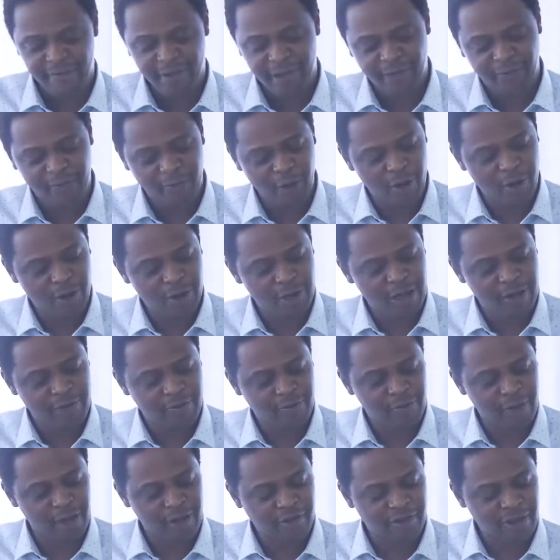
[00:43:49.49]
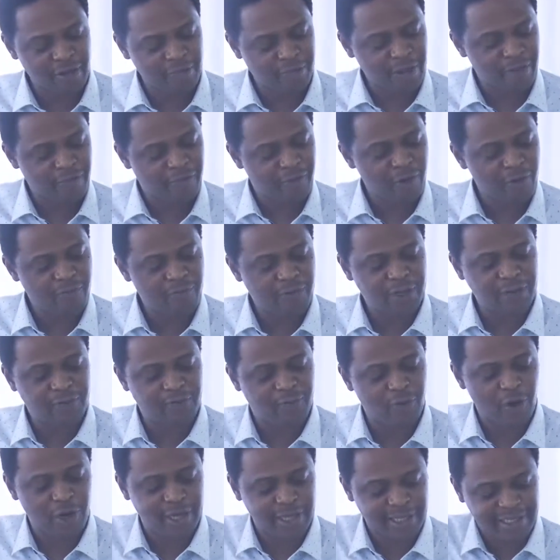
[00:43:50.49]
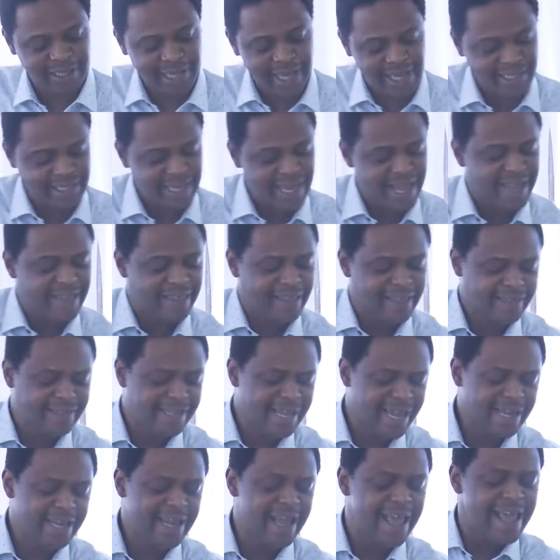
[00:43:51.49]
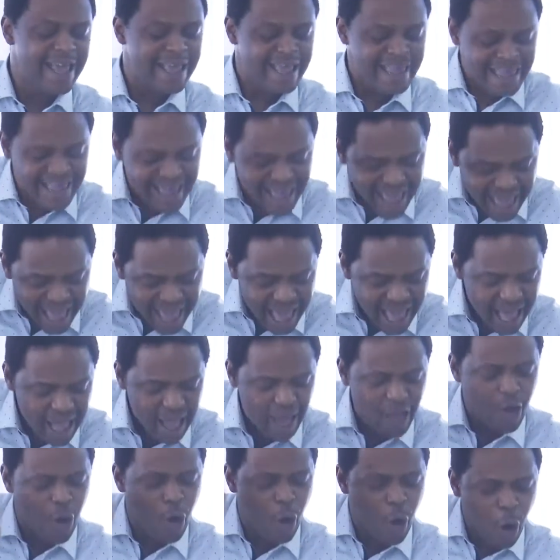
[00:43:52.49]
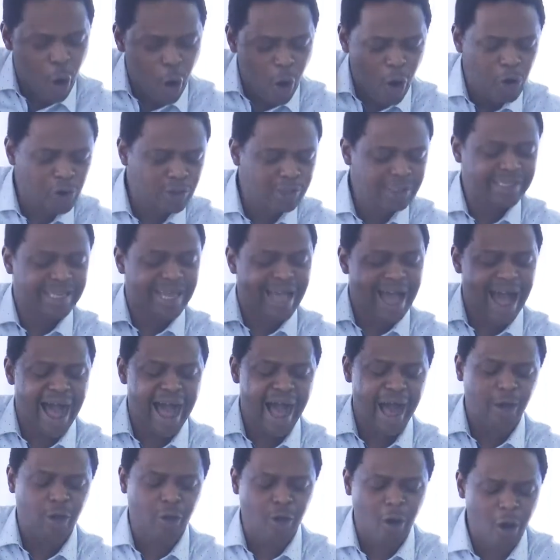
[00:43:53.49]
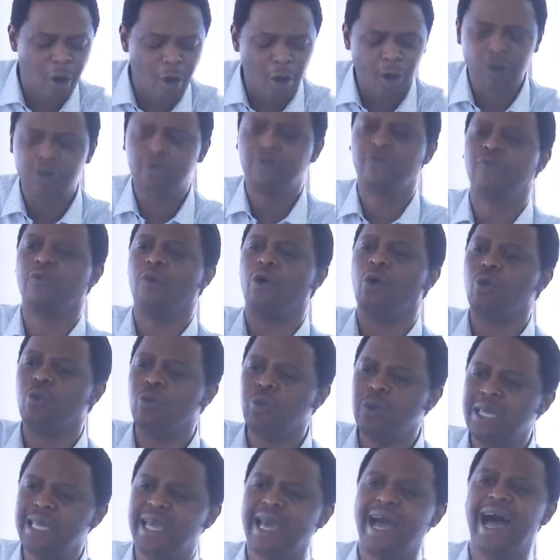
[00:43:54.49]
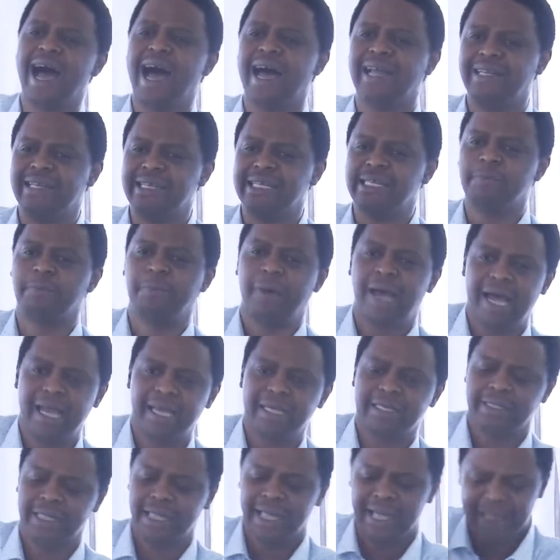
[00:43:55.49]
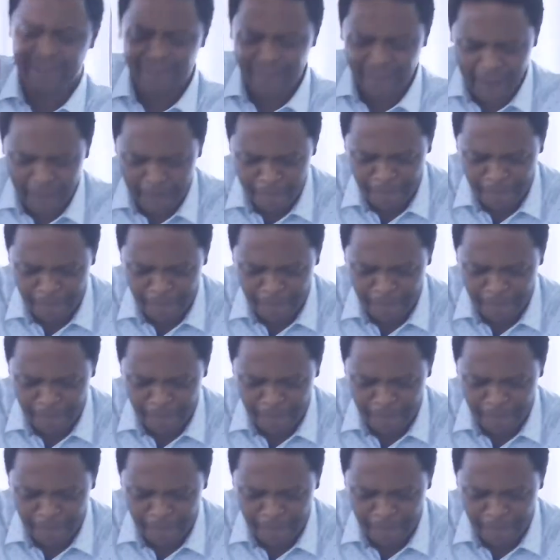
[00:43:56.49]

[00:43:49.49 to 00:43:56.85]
verse 4, in chapter 4, verse 4, they said, hear us, our God, for we are despised. They